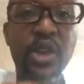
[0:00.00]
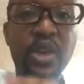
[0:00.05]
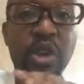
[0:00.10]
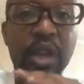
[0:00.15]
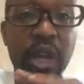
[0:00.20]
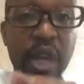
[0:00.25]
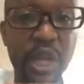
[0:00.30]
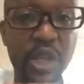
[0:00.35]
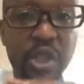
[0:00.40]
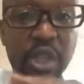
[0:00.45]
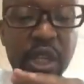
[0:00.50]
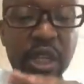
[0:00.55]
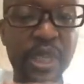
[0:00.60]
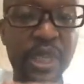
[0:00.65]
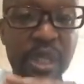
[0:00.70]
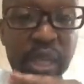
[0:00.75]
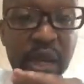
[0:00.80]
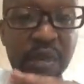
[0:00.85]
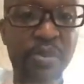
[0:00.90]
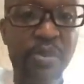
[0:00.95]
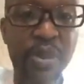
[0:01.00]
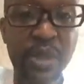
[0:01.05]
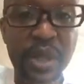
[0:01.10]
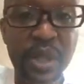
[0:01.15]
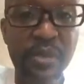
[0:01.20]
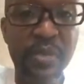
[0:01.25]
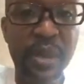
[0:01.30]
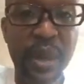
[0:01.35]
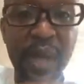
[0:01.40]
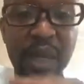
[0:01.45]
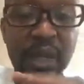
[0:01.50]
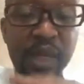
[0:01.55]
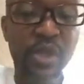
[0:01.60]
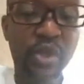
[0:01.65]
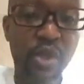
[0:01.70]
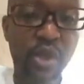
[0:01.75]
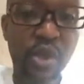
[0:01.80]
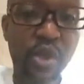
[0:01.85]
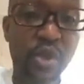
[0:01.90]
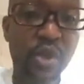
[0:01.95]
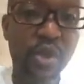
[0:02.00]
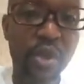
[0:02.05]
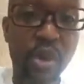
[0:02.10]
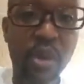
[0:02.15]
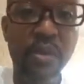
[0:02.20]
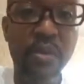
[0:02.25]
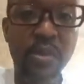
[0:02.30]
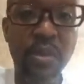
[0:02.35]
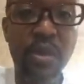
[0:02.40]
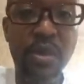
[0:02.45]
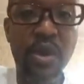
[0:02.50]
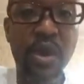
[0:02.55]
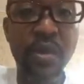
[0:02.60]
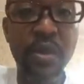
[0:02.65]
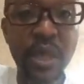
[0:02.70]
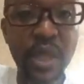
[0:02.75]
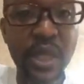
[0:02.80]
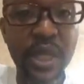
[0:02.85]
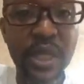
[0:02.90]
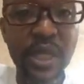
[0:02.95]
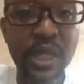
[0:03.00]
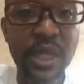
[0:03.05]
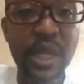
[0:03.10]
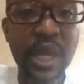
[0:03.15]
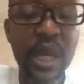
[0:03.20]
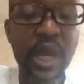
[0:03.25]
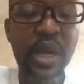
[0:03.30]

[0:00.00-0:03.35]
you can actually start putting back into your own communities.